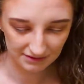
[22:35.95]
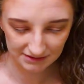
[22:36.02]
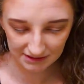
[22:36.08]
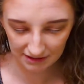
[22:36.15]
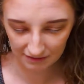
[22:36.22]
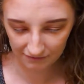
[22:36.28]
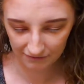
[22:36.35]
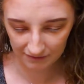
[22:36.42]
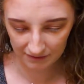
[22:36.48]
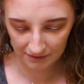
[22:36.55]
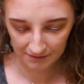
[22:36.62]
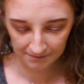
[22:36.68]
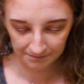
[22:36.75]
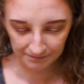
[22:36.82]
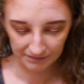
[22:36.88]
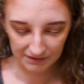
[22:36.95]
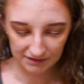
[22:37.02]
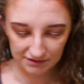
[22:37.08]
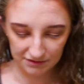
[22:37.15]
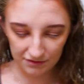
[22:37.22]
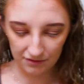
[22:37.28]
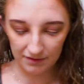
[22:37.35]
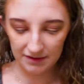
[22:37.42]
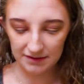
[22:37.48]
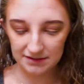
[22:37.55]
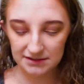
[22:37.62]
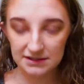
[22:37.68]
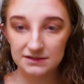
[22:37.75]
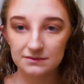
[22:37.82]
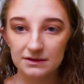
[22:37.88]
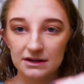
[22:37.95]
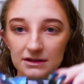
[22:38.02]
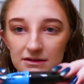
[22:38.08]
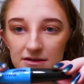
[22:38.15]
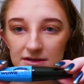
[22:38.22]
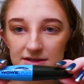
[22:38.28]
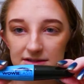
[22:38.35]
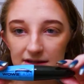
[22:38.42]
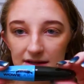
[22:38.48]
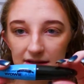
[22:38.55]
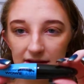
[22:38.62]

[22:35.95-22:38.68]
stuff. So this is what it looks